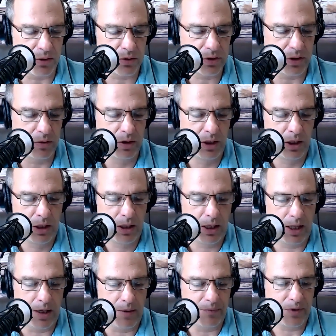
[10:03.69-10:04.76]
So
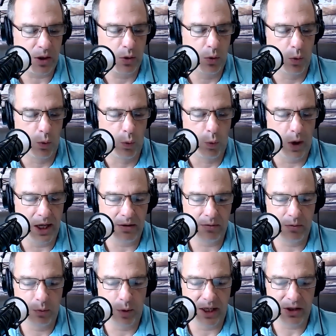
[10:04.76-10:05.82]

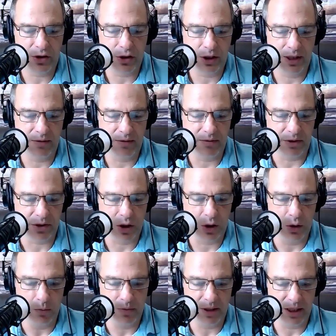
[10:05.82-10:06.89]
what should give us
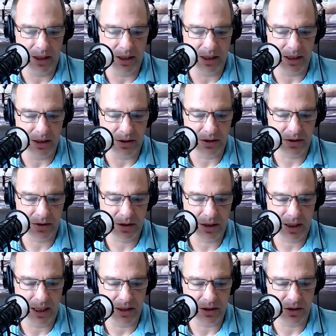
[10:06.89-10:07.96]
hope that these
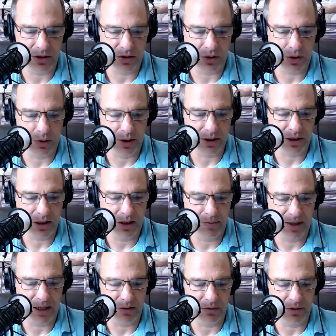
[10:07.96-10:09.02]
cases are going to come
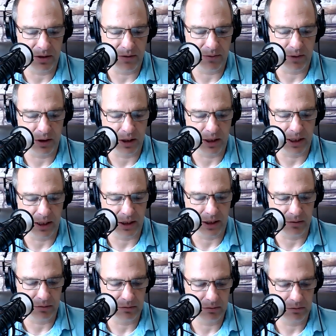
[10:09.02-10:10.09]
out differently?
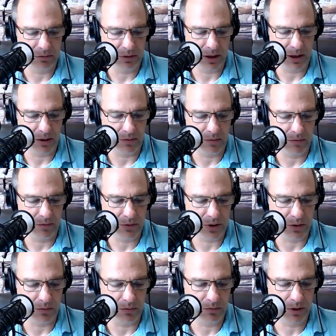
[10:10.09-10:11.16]
And
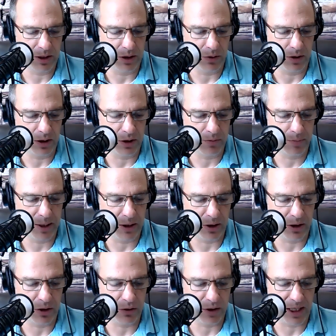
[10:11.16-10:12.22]
so can you compare and
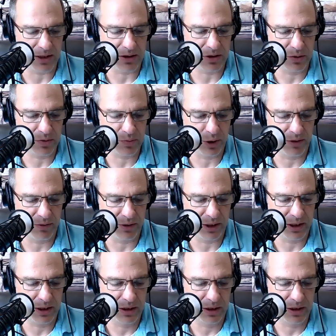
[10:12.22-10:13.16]
contrast those briefly?